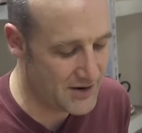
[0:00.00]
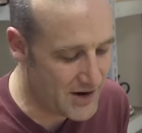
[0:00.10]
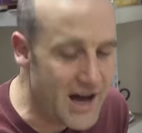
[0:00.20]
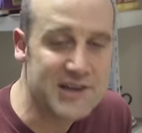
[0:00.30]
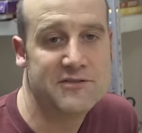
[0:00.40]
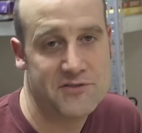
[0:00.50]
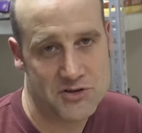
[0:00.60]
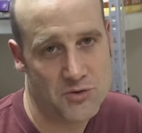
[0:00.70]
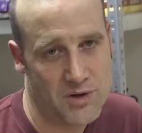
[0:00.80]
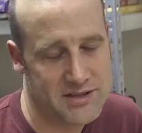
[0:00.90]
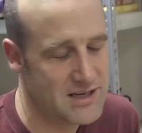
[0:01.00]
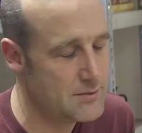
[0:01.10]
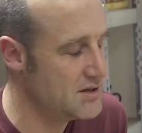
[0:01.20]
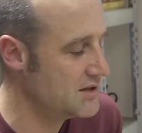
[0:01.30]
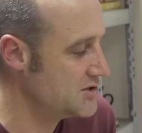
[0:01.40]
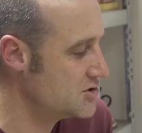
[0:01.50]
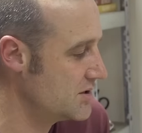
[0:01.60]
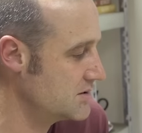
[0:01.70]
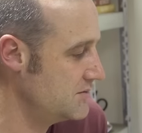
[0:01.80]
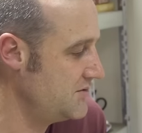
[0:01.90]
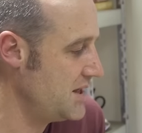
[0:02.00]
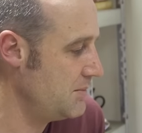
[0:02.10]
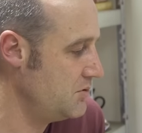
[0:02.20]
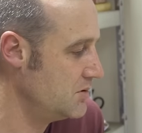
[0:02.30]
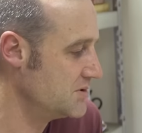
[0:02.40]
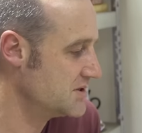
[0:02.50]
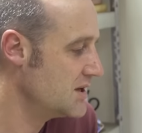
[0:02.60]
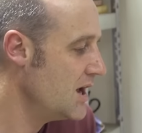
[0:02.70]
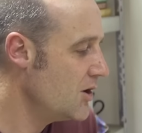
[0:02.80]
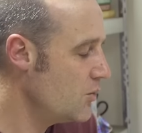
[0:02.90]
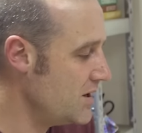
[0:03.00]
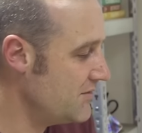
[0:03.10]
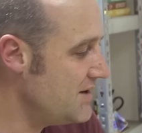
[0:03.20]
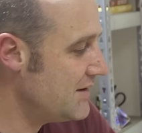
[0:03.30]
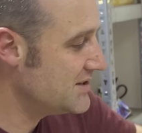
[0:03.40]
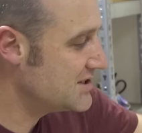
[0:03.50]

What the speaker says: are artificial ones that have been constructed for that purpose. We have never